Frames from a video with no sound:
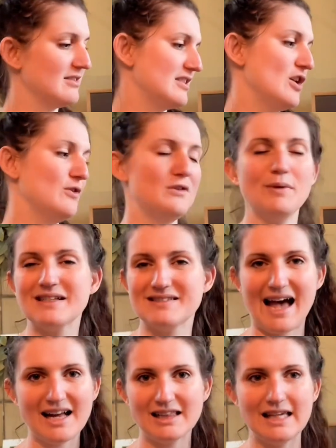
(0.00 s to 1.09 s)
It tells you
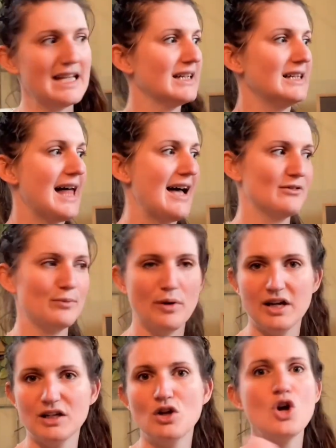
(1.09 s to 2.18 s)
exactly in class
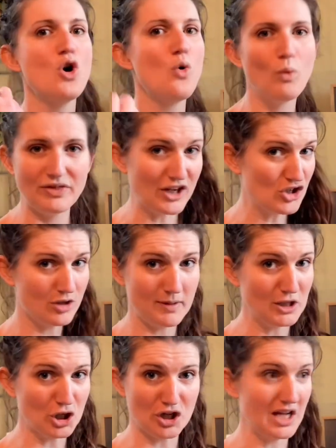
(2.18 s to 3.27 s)
one what they should be
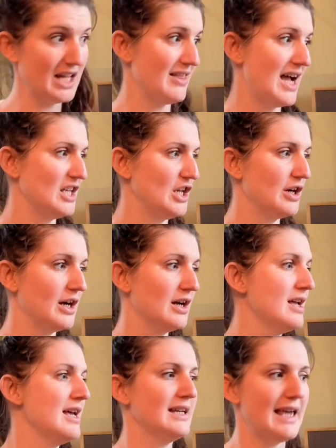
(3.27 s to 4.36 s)
learning that year,
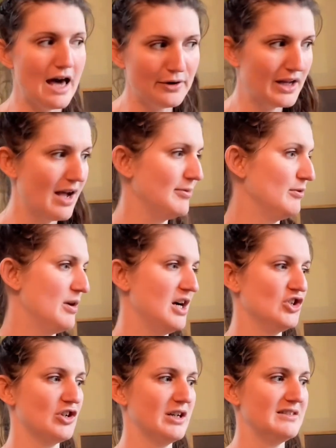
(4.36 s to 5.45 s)
counting up to
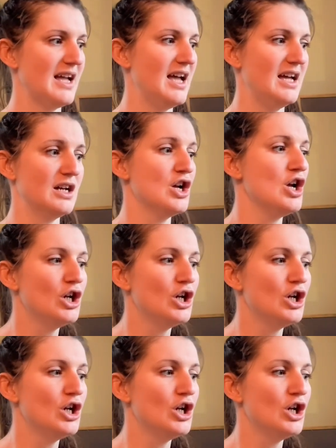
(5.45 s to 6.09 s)
110,